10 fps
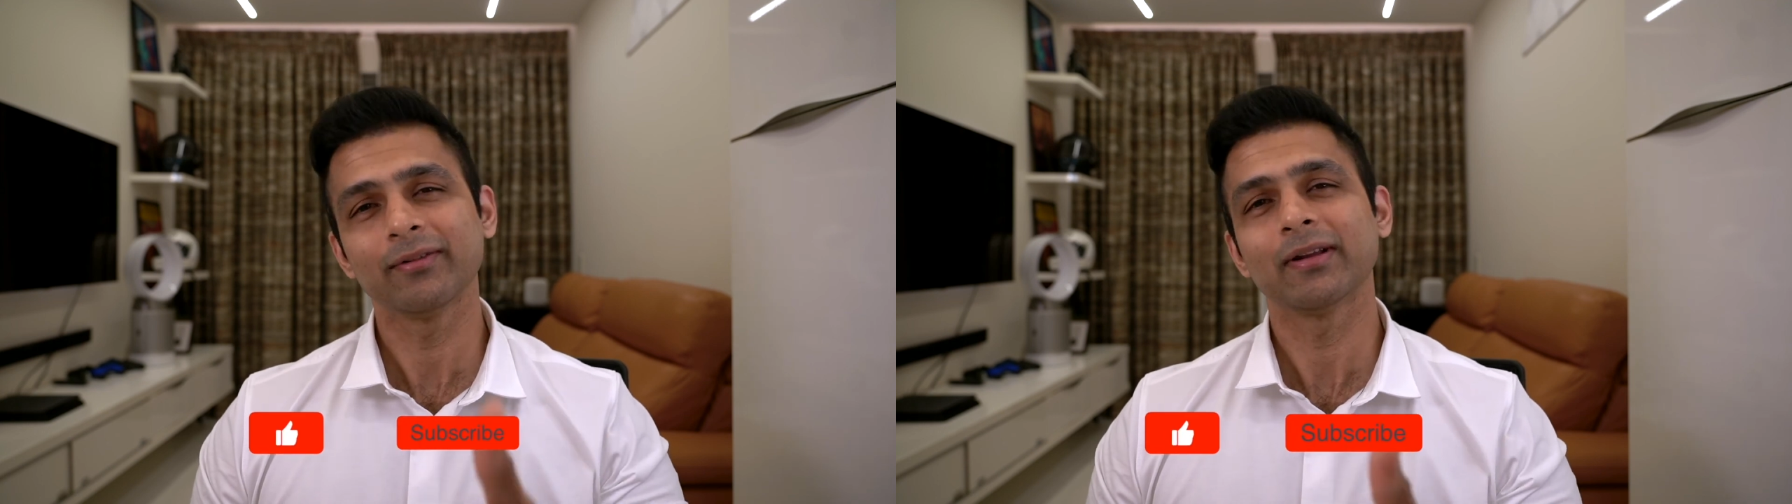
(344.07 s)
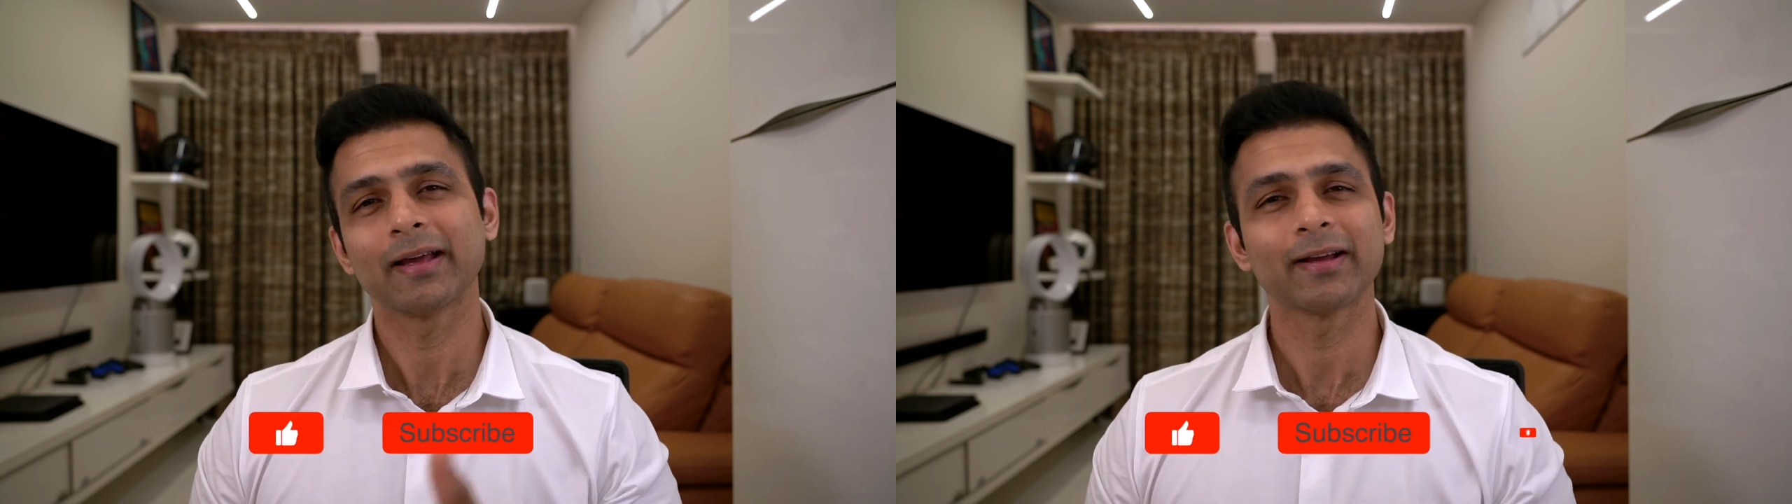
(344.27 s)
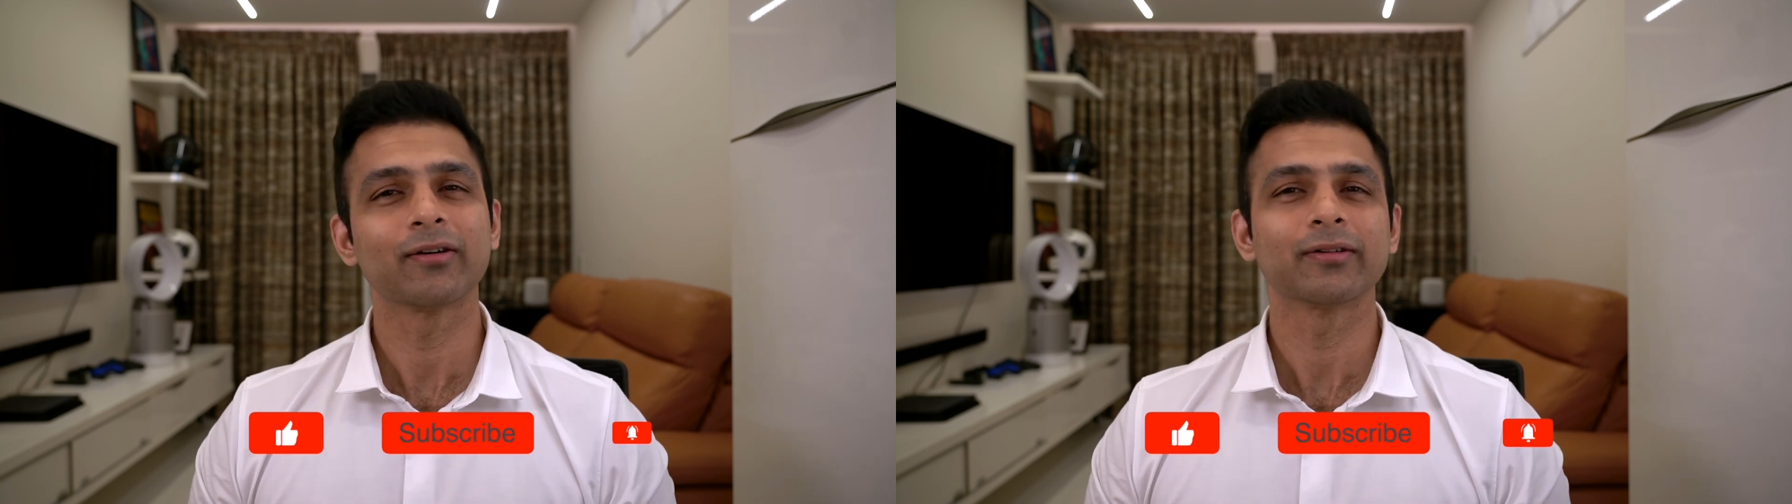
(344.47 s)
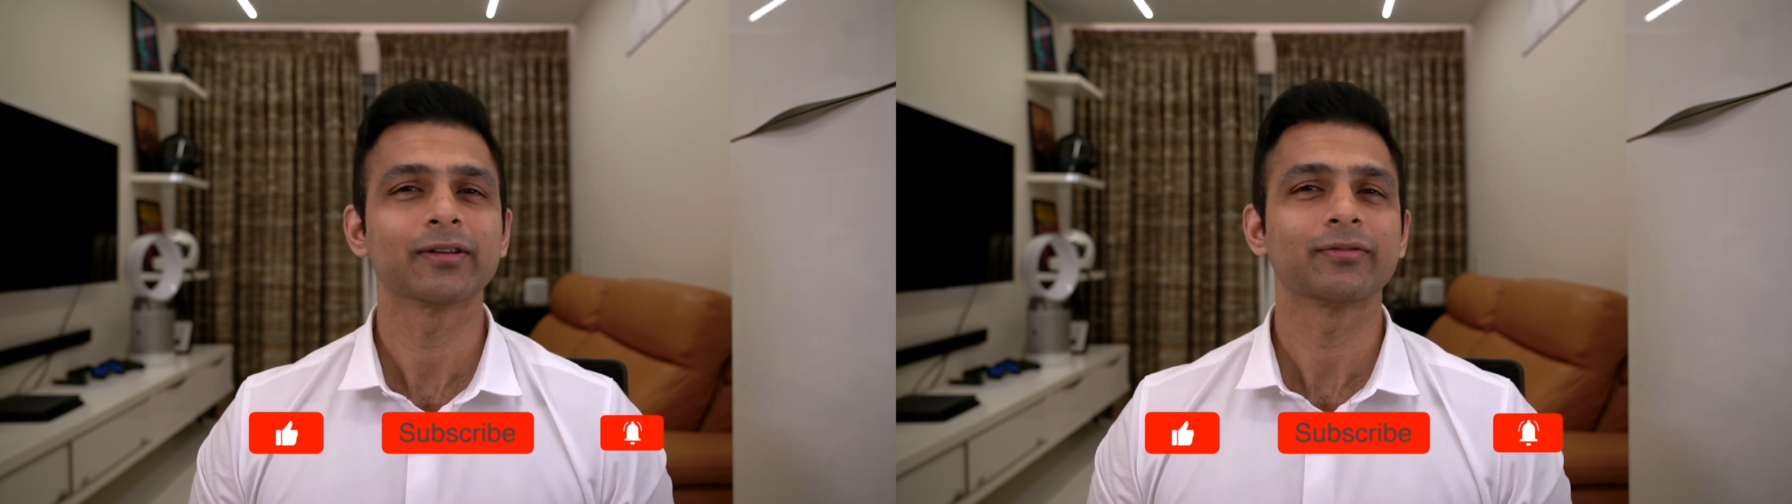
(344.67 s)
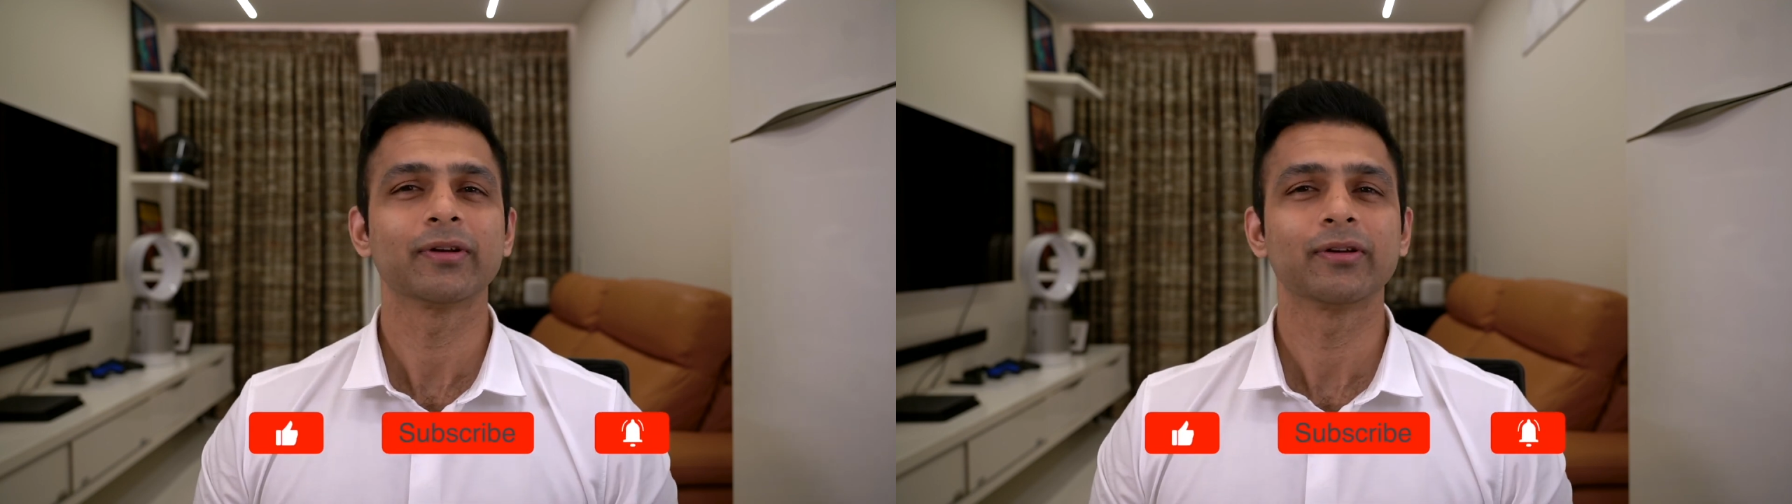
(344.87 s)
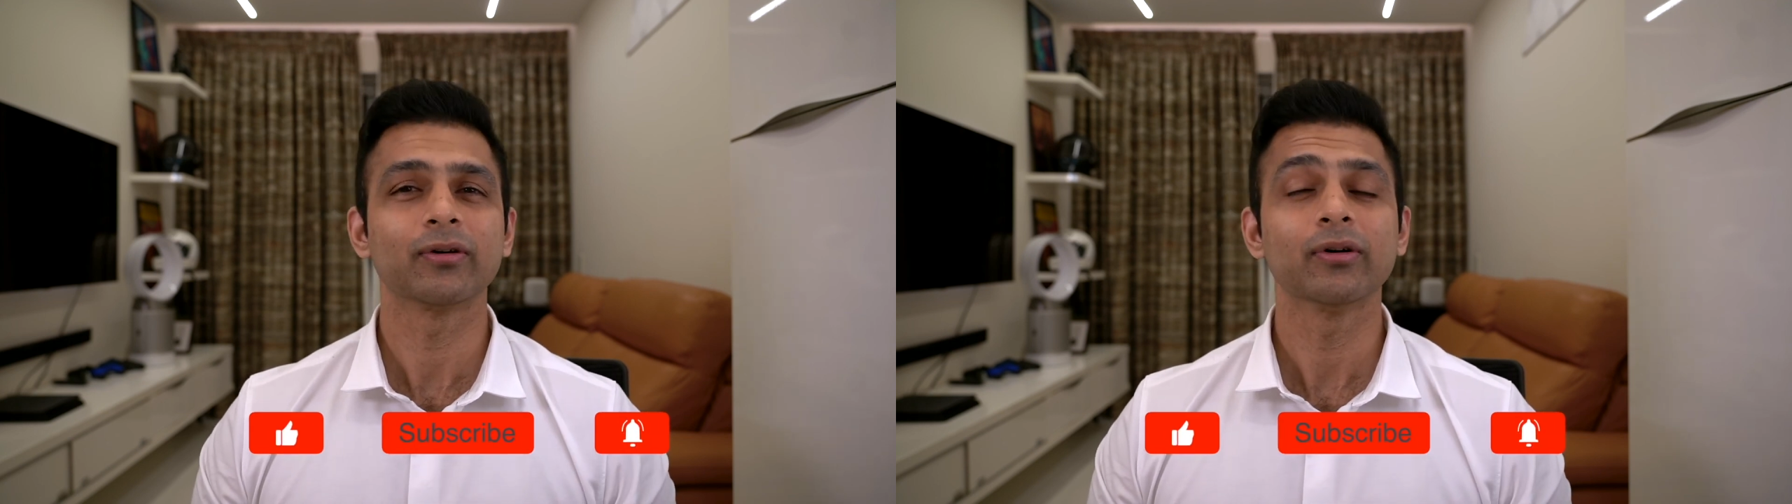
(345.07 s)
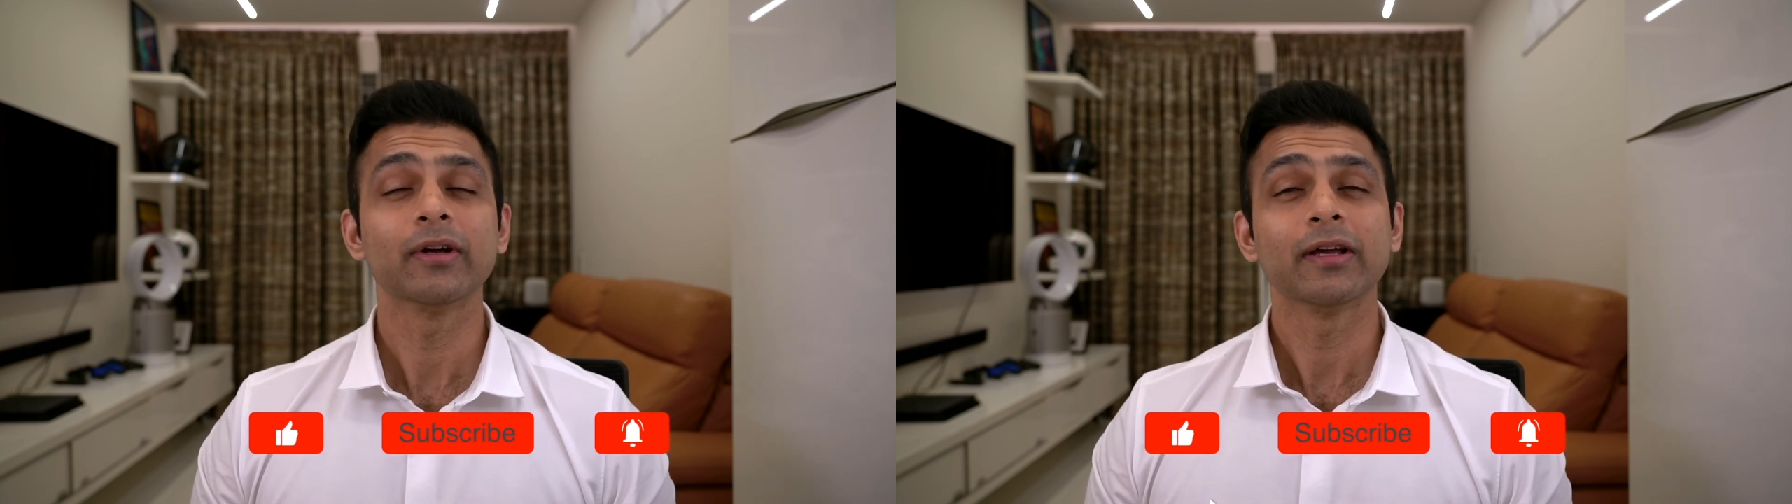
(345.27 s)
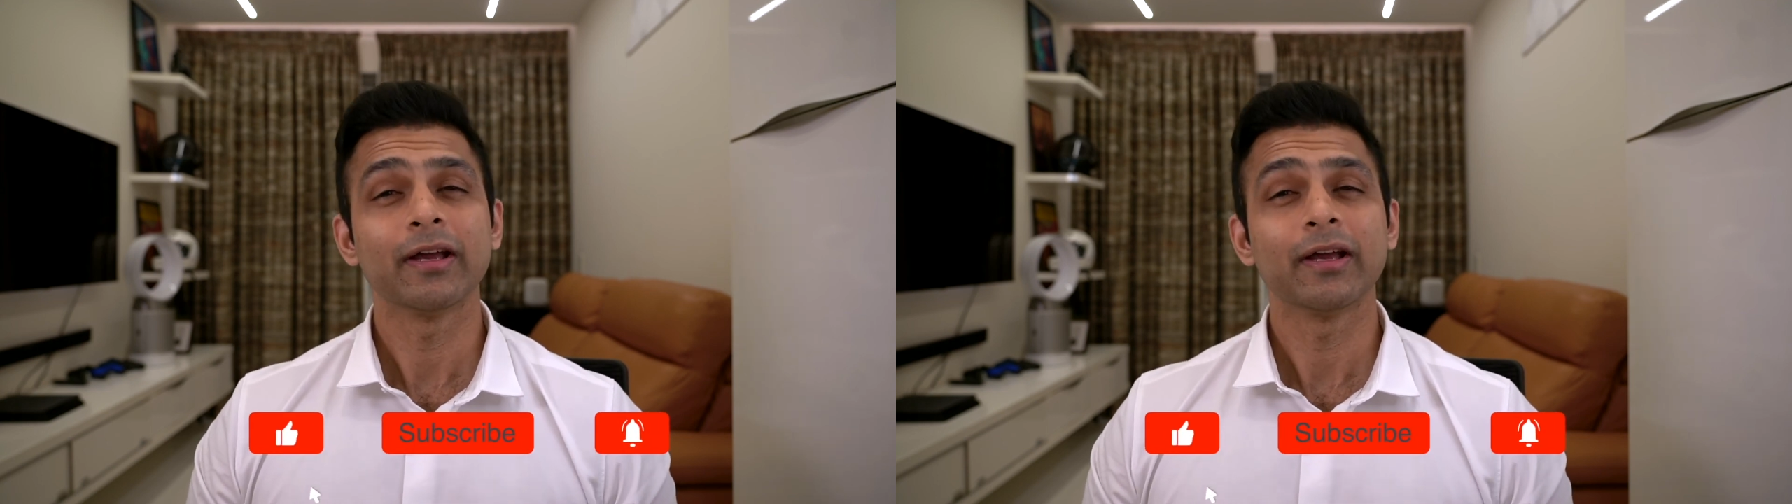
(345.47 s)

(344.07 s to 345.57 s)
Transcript: a like on this video